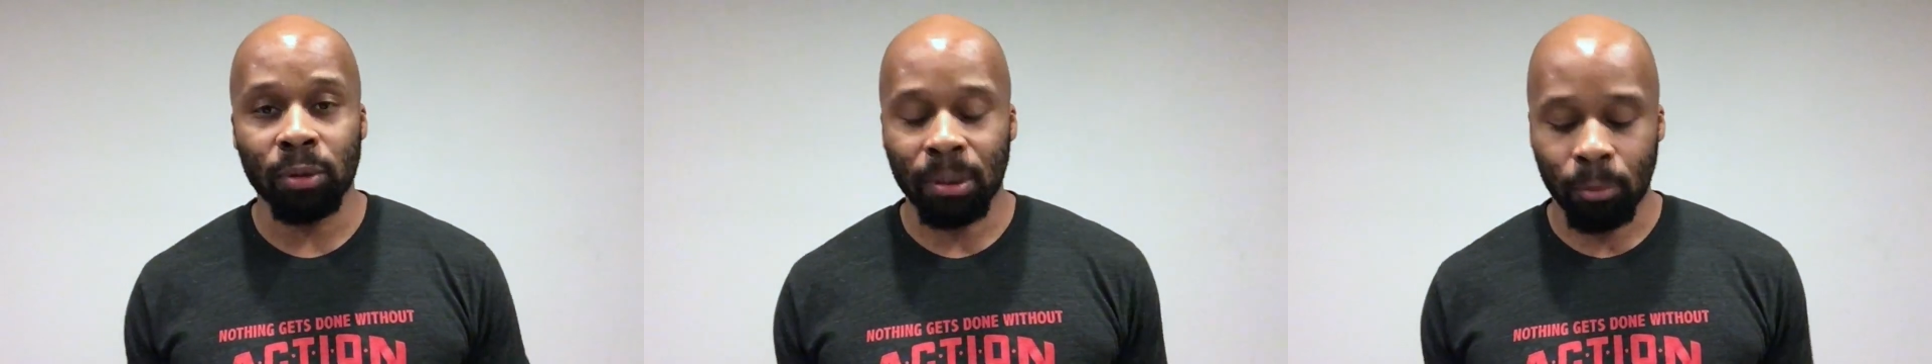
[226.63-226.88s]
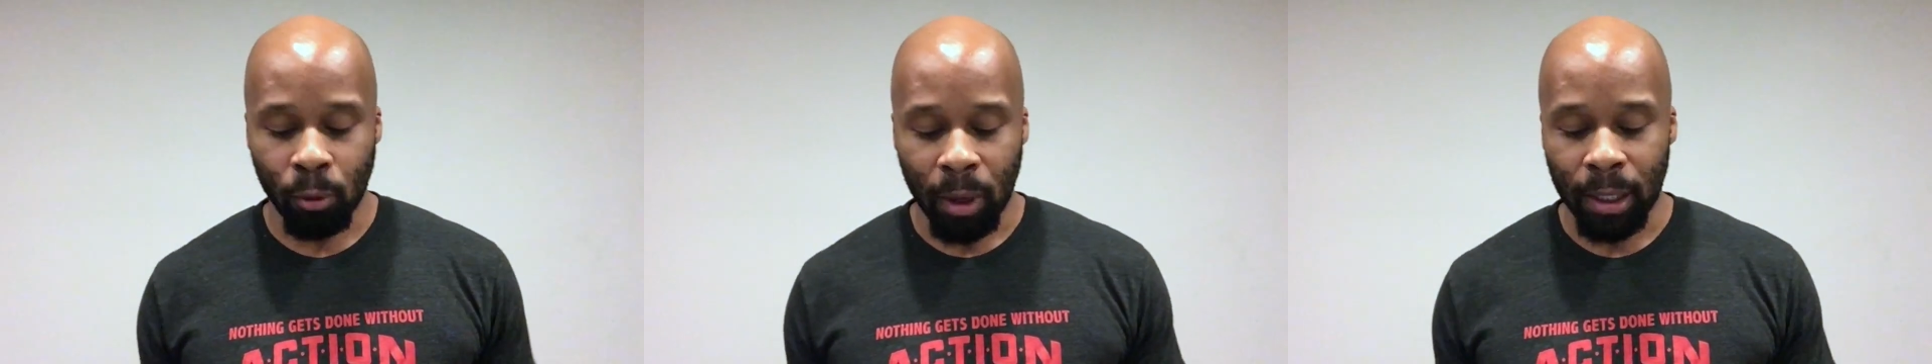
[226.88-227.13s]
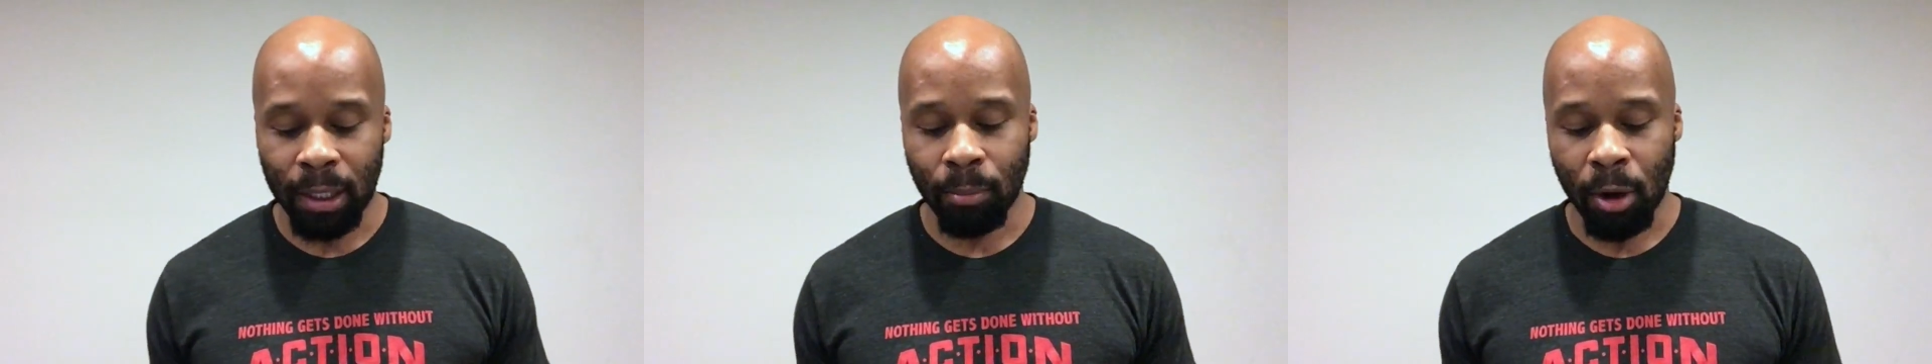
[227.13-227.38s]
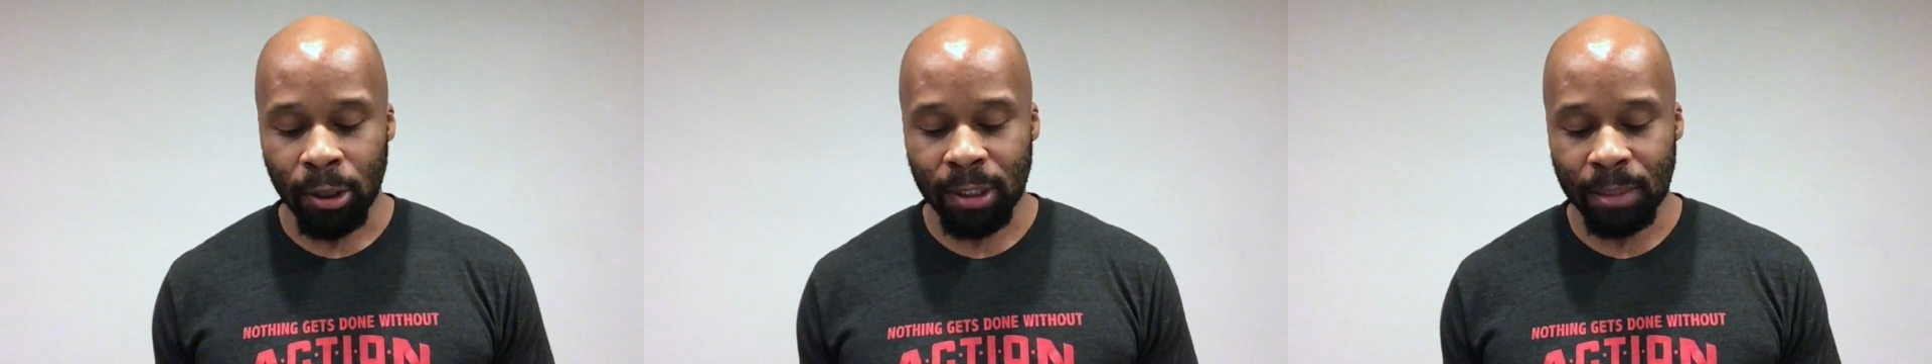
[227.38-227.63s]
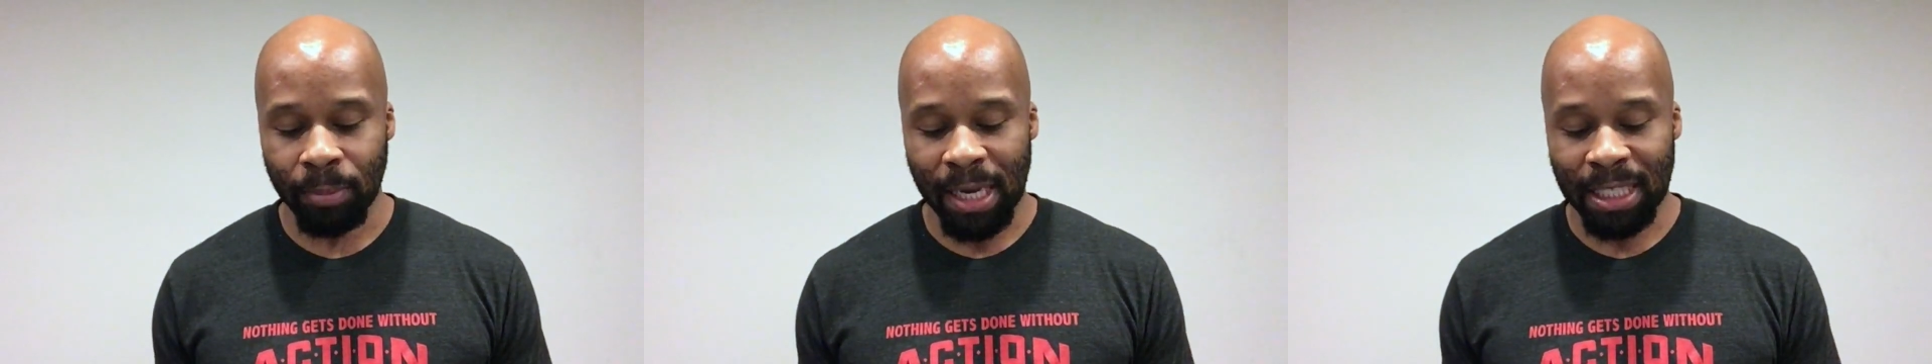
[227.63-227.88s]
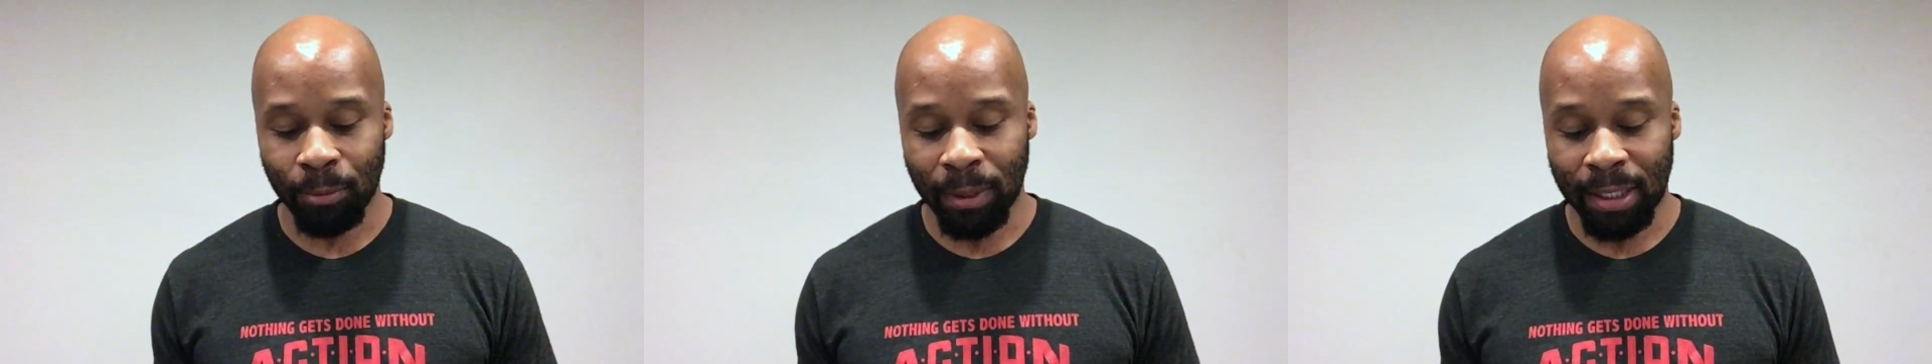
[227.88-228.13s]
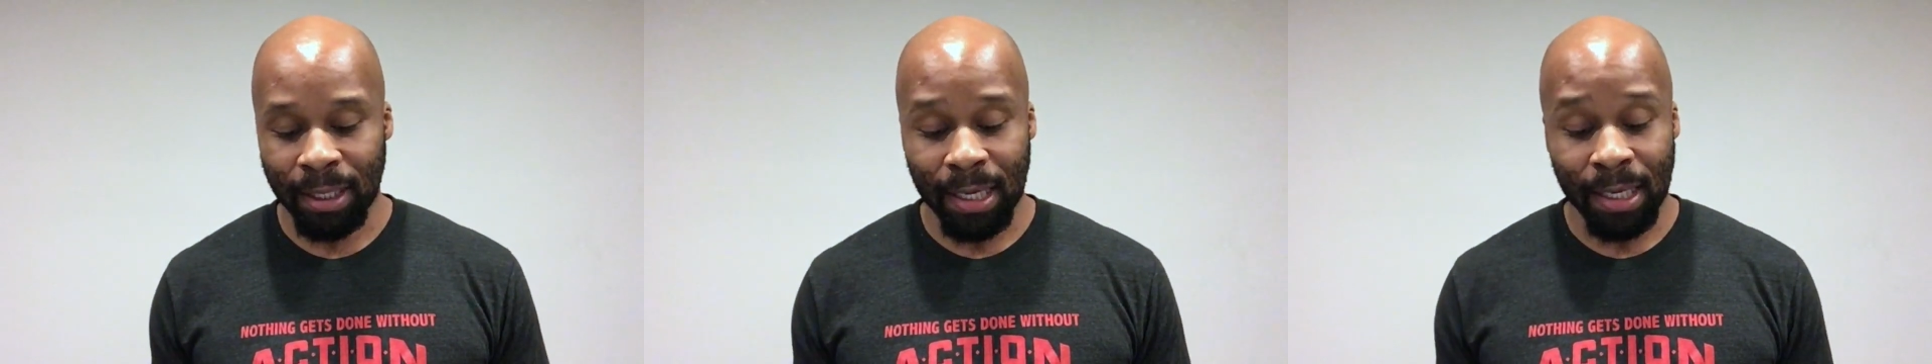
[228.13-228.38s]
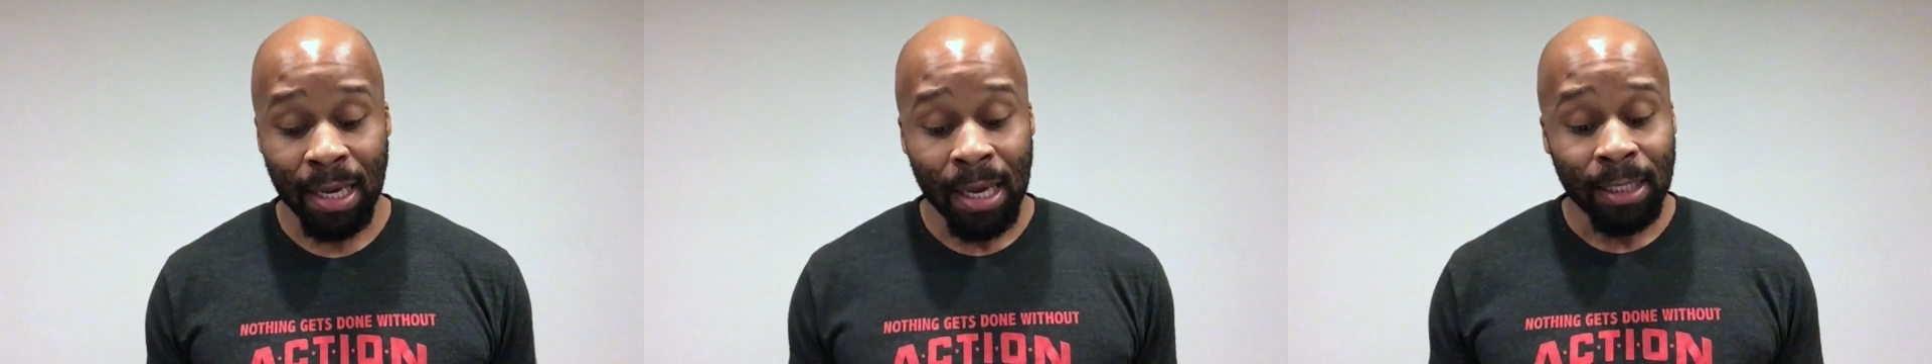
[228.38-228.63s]
some quality marks this past
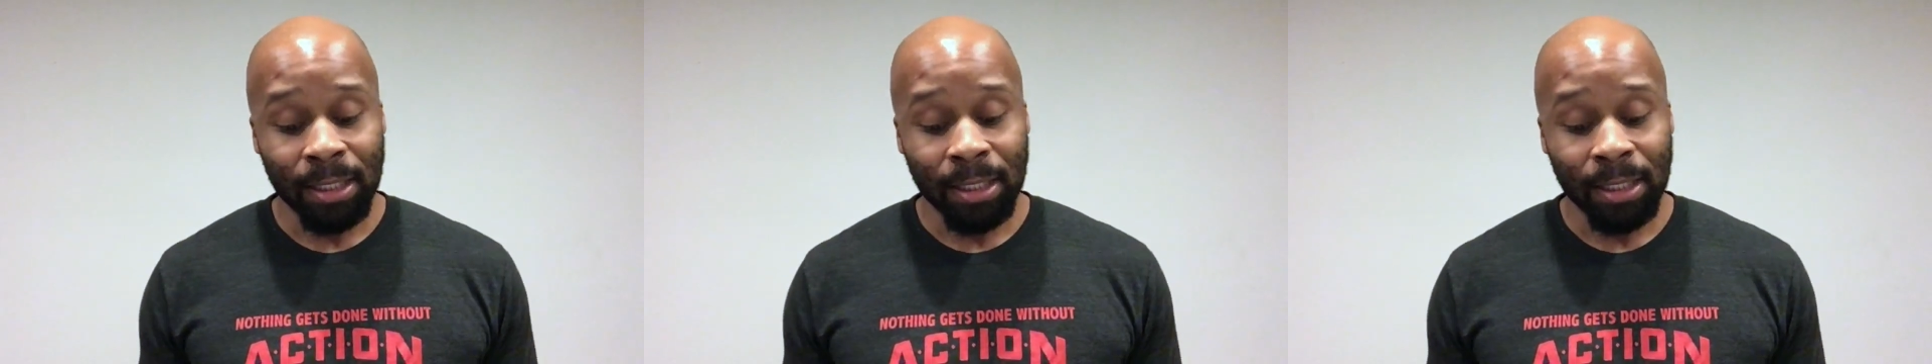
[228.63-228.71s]
weekend.